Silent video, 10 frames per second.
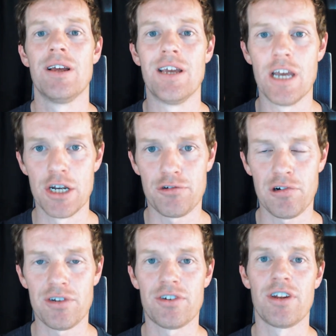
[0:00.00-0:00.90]

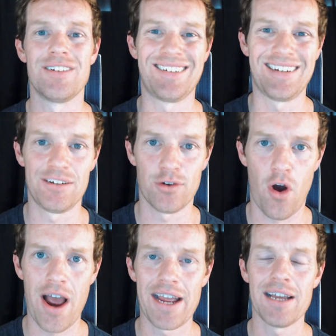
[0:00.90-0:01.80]
interest,
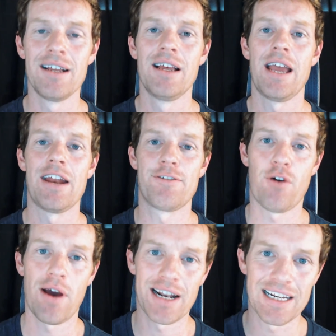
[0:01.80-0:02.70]
desire, and
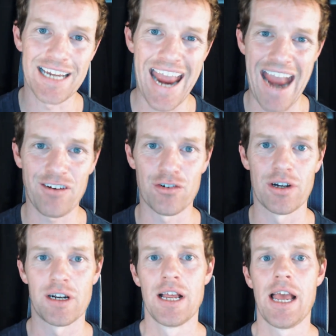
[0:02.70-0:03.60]
finally
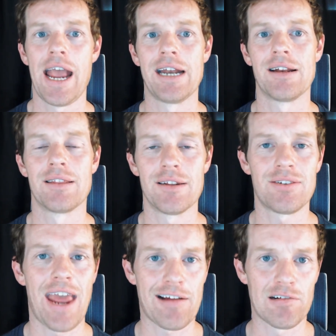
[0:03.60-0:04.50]
action. And
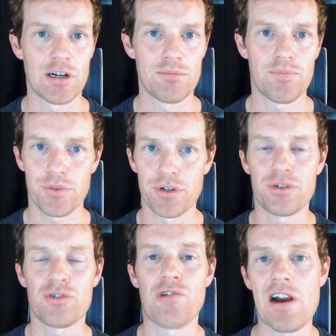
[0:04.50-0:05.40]
this acronym, this
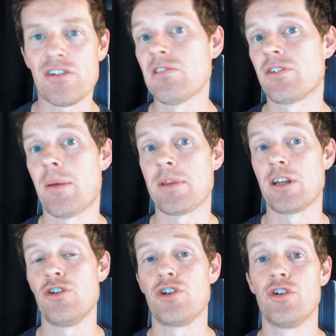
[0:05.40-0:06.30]
structure, is something
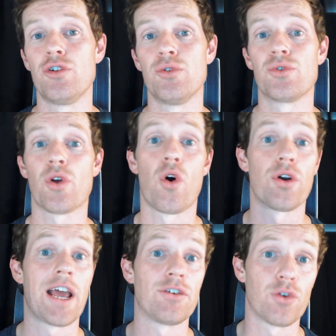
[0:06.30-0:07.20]
that you can use
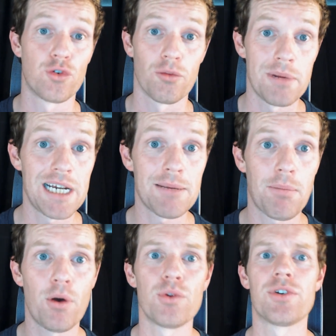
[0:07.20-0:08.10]
on a social media
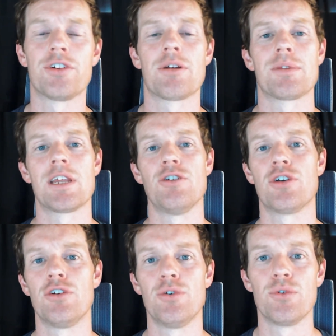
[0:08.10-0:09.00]
post. It's something that you
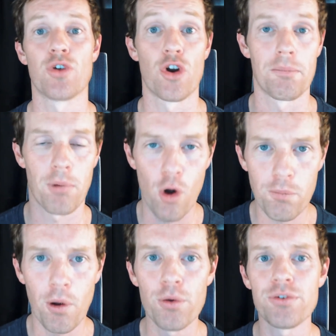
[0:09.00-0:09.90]
can use on a
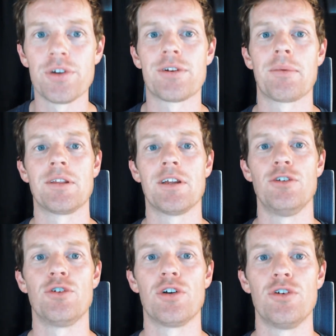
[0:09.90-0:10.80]
blog post. It's something that
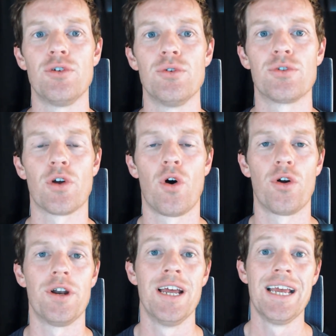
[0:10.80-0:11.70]
you can use
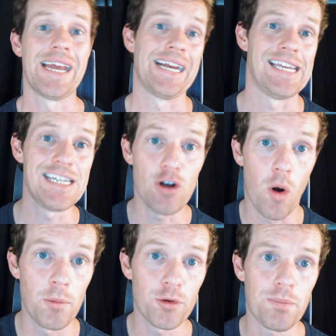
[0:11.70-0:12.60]
on an
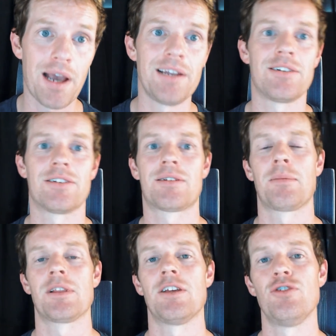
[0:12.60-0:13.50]
e-commerce page. It's
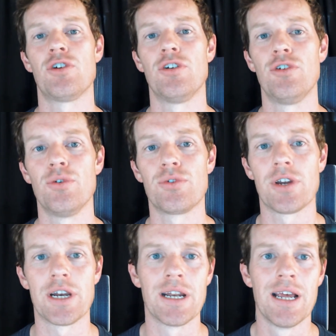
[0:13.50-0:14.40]
something that you can use in